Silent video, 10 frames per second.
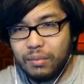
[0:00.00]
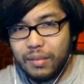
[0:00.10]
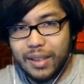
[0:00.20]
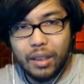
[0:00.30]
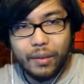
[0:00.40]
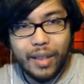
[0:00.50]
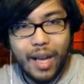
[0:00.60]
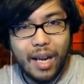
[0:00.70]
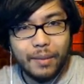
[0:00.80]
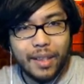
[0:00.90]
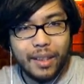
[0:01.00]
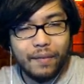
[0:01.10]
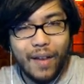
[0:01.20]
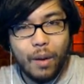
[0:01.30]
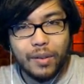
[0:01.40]
It's out already. I am taking a
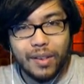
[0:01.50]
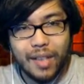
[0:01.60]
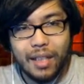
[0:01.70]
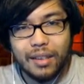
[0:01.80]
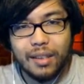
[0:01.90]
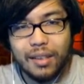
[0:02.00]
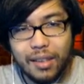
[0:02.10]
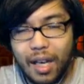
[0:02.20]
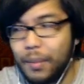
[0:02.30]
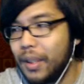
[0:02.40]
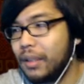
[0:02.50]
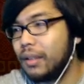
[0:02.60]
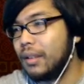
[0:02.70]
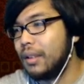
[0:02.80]
vow of silence and sobbing.